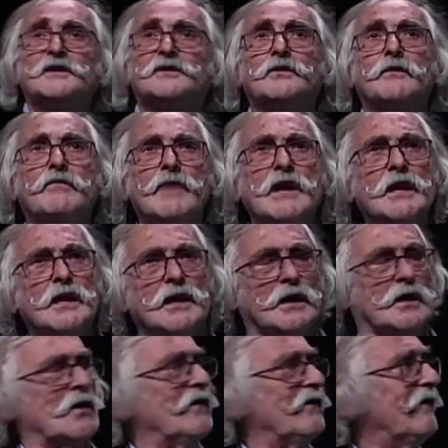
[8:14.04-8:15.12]
meaning
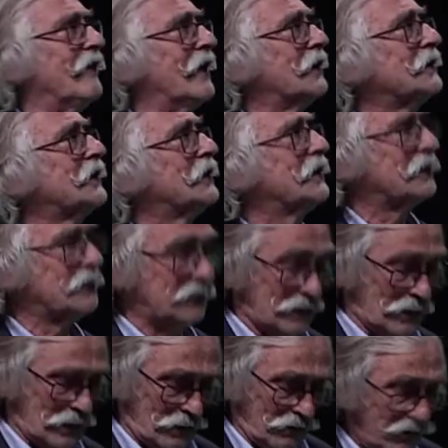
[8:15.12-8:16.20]
of that.
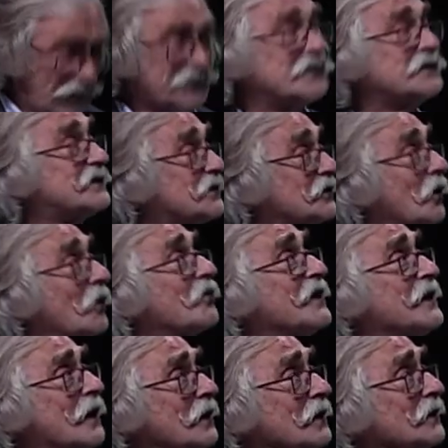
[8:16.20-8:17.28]
But it's a
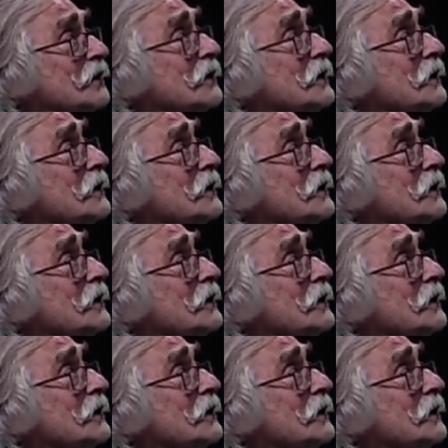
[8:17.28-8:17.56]
reality.